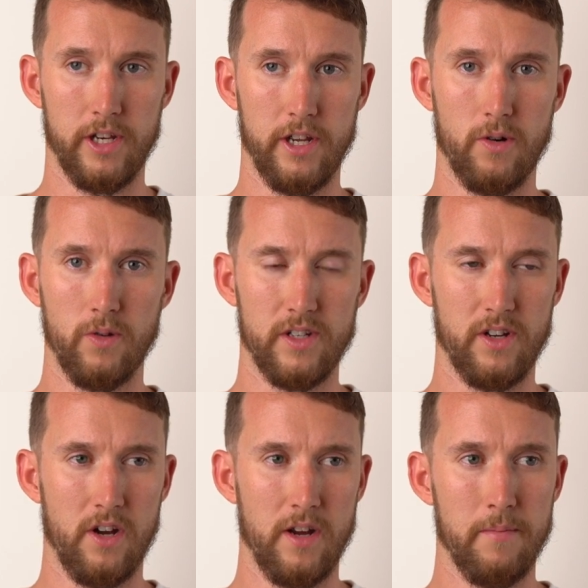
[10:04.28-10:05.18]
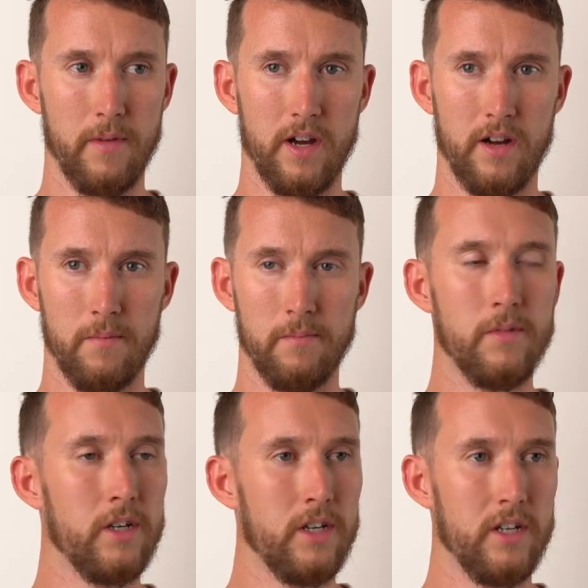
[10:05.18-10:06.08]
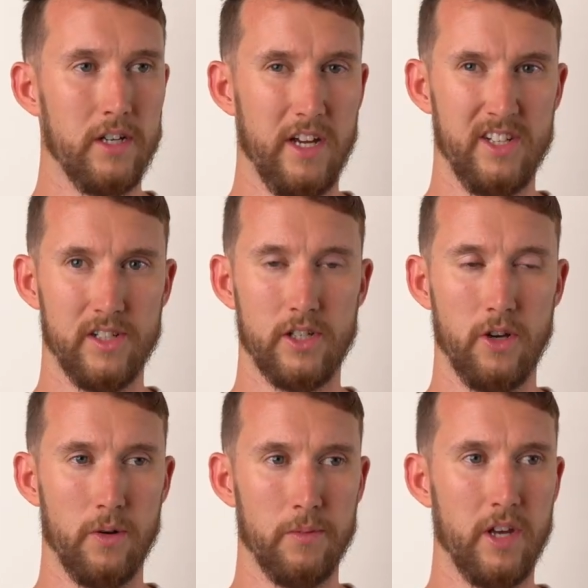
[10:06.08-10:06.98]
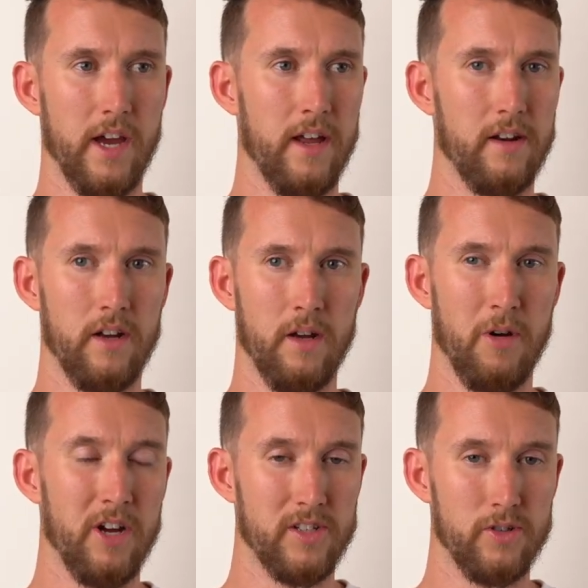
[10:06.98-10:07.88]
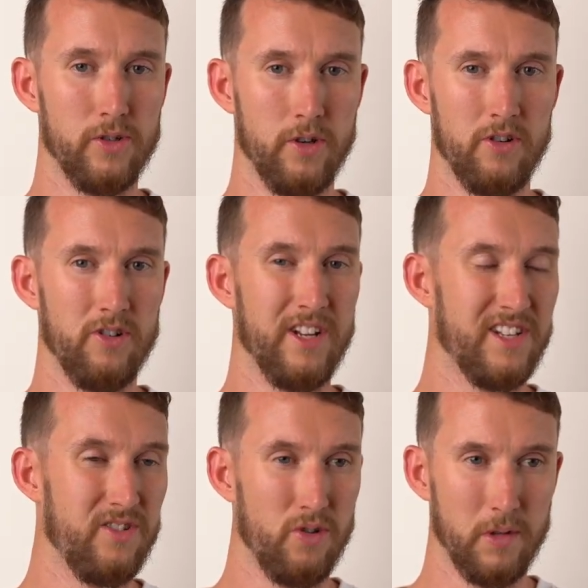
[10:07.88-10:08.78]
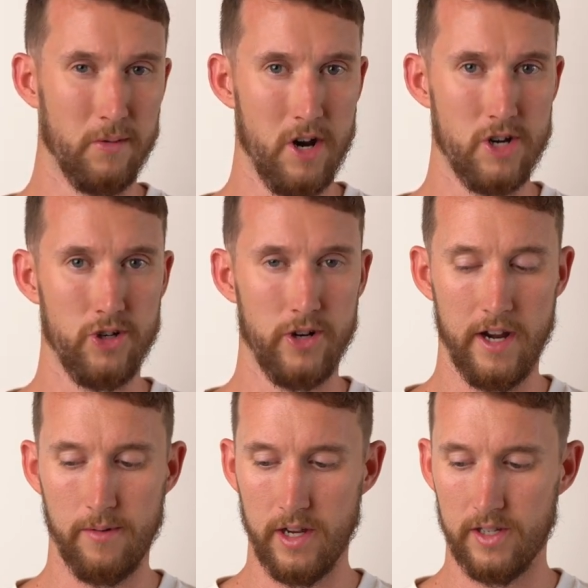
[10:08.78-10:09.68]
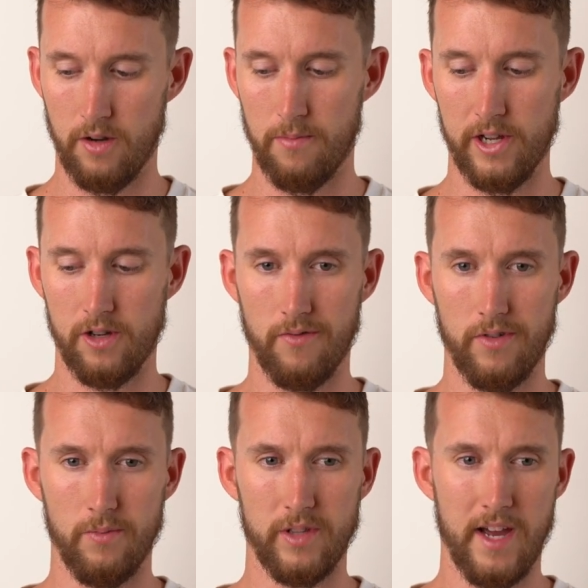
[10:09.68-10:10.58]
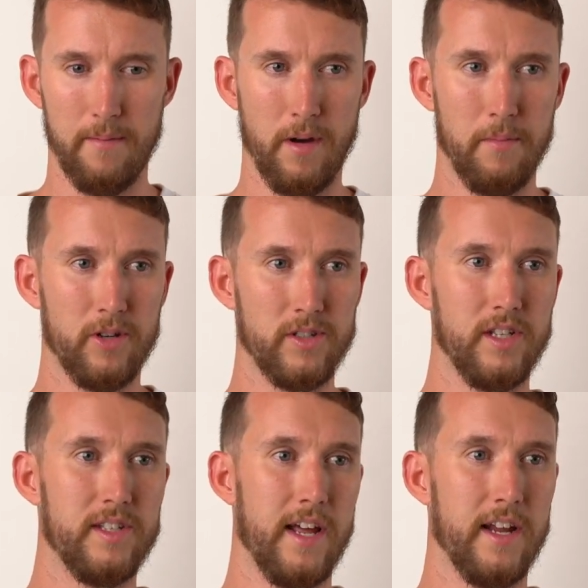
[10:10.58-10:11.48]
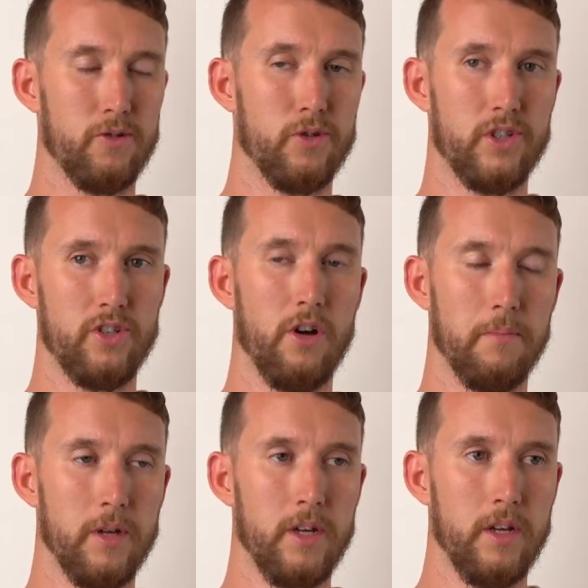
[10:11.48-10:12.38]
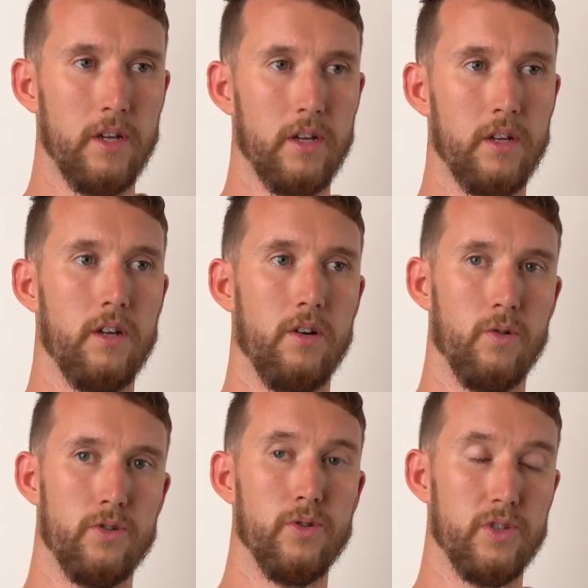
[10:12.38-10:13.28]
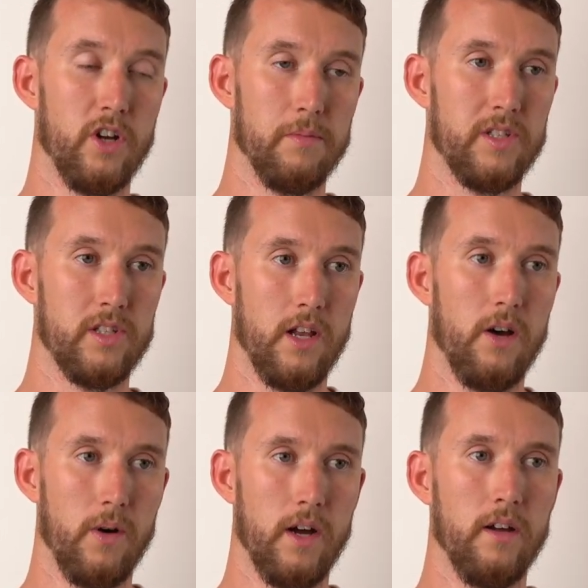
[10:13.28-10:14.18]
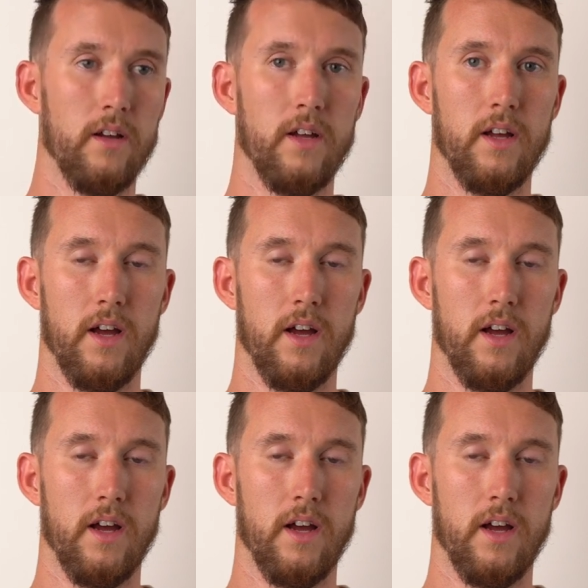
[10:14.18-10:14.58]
it in all the time and just going with it at ISO 200. That's normally what I shoot anyway, so I'm pretty confident with that. But because it is that extra stop or 2 stops slower,